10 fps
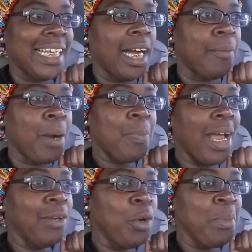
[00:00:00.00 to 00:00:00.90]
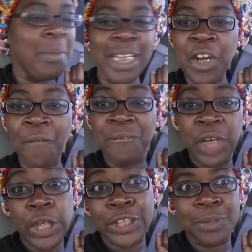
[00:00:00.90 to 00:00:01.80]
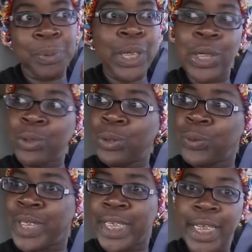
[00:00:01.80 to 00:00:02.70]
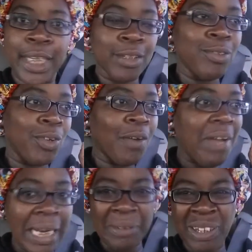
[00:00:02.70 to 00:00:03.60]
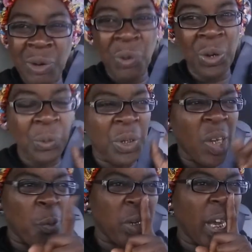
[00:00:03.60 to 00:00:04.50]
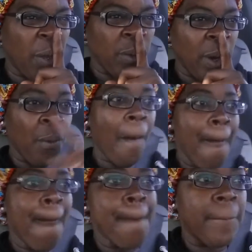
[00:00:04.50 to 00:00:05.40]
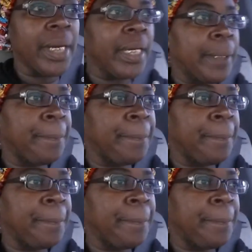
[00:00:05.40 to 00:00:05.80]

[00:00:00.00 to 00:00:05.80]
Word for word: I probably won't be able to get no footage depending on who in there, and you know, if I can record on the low, but